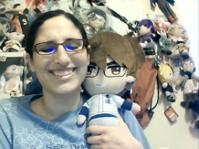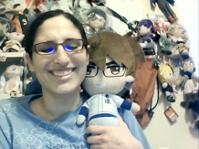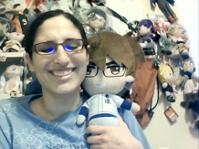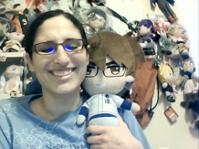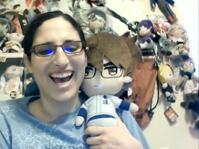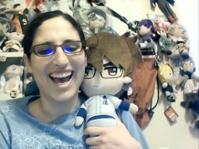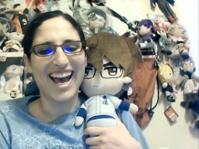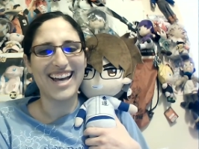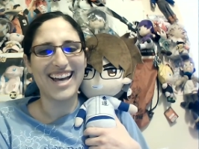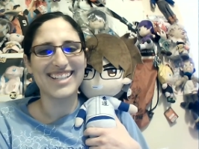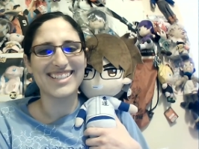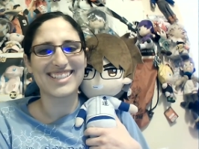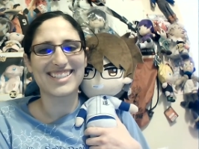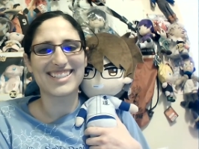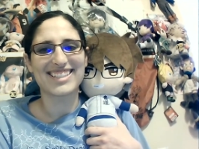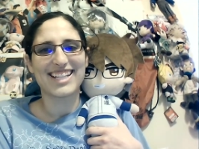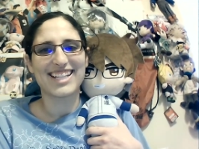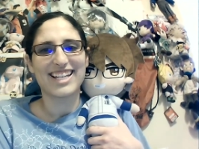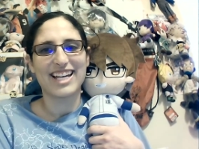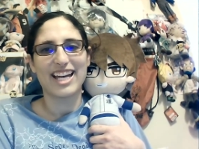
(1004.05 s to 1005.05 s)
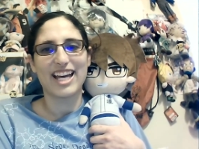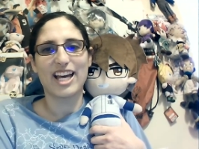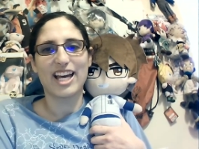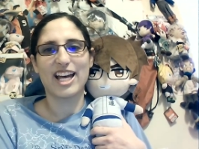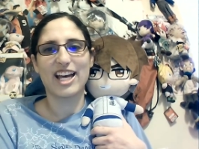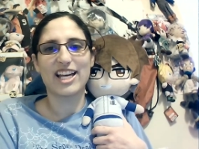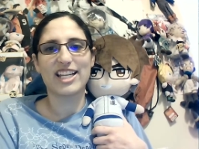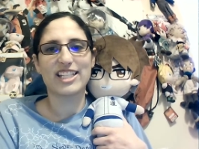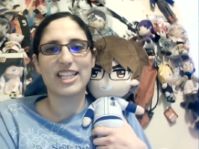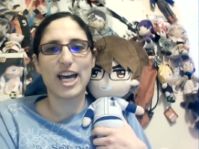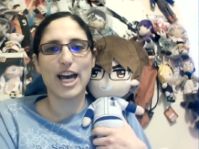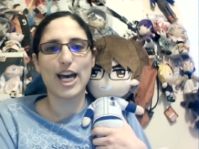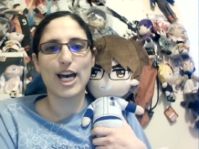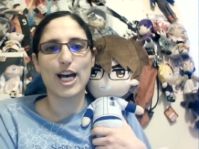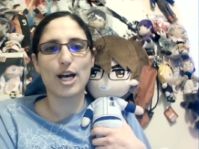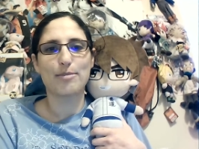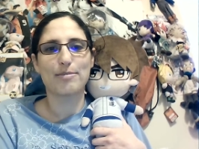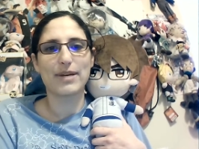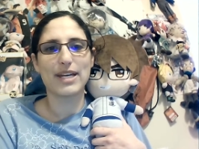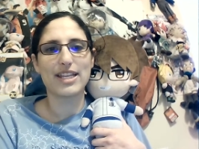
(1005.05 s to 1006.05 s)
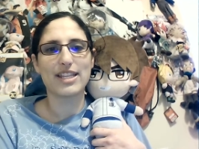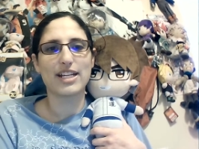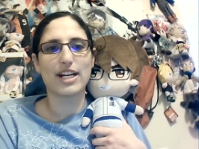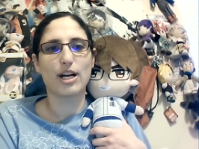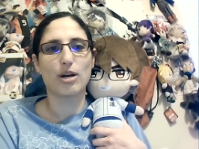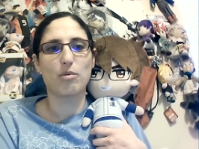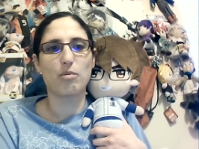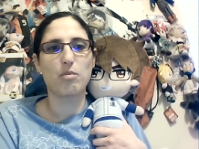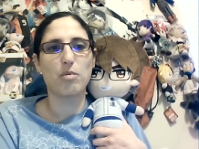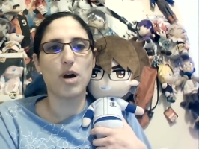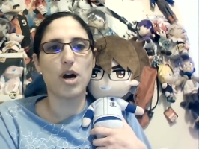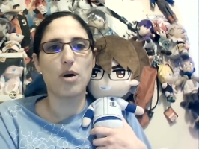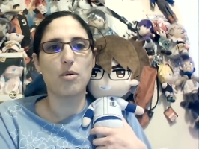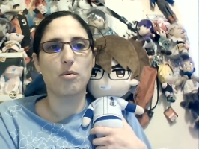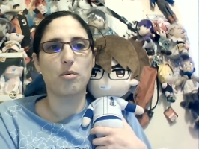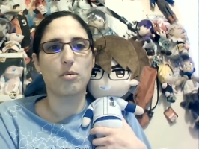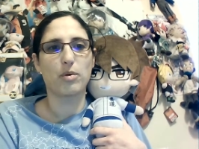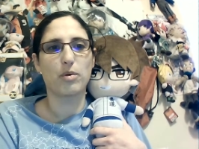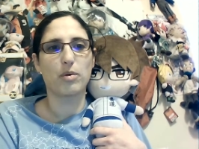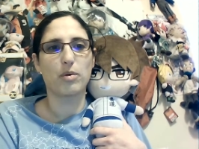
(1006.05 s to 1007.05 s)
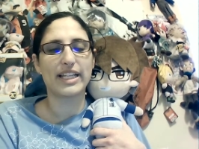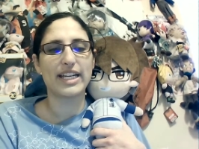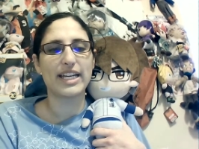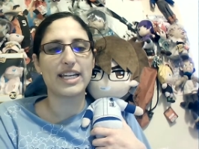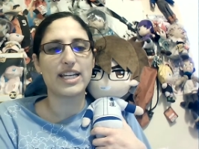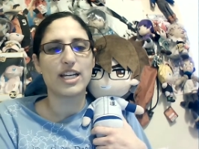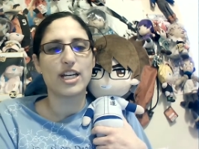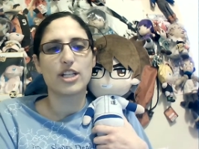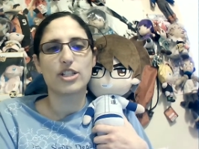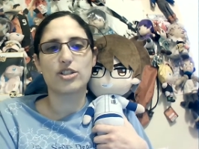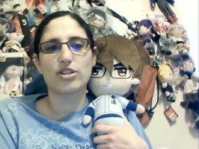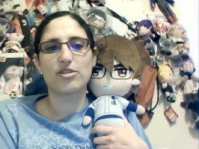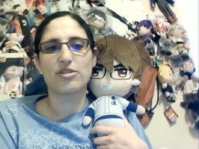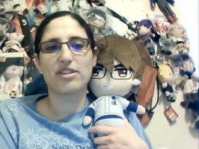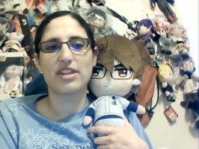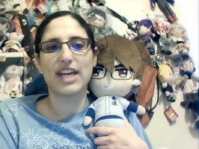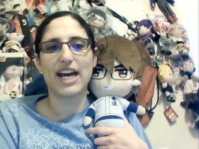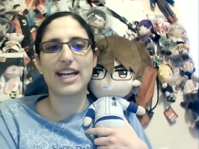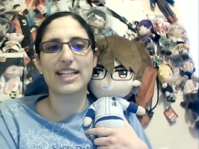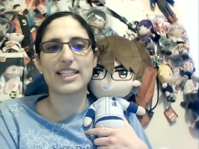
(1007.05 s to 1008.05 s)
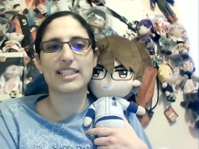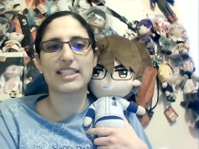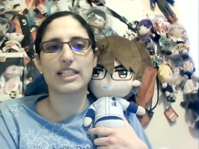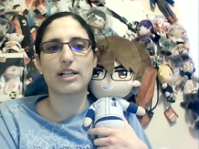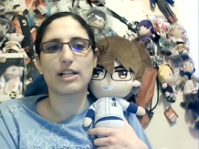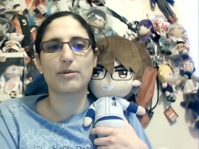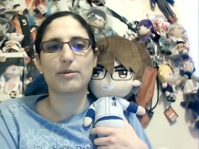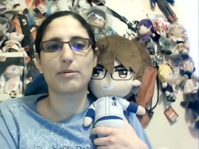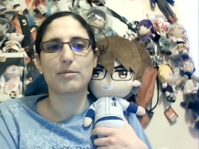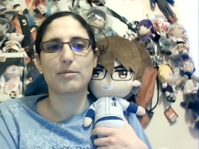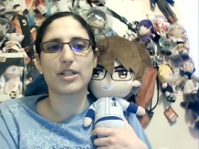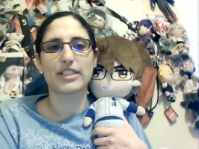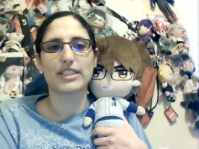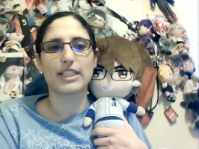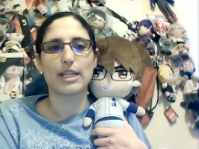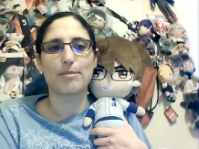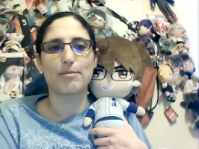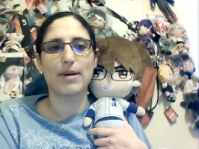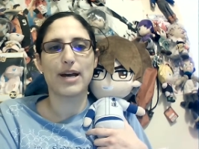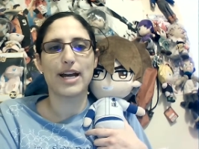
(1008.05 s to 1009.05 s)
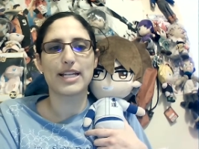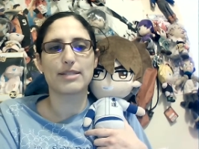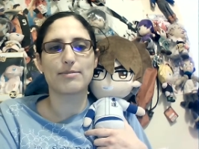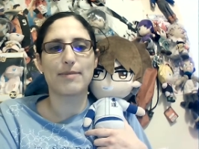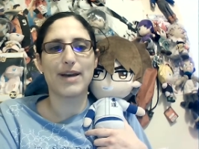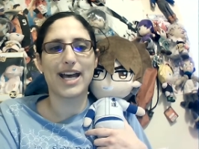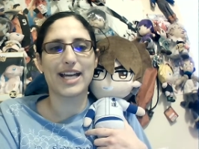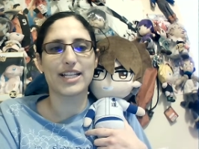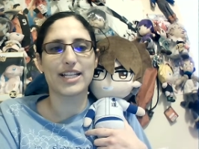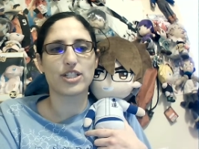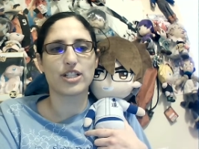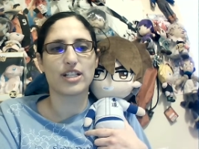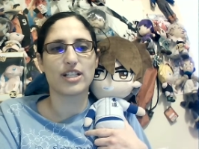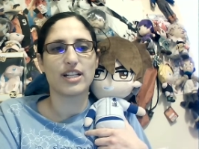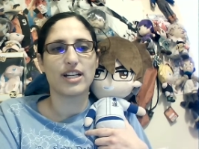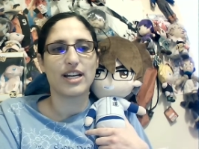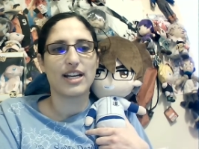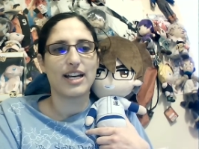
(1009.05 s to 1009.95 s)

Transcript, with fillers: Yes. Uh, yeah, I'll be there. Whoa, really? So that's Sawamura Senpai's master.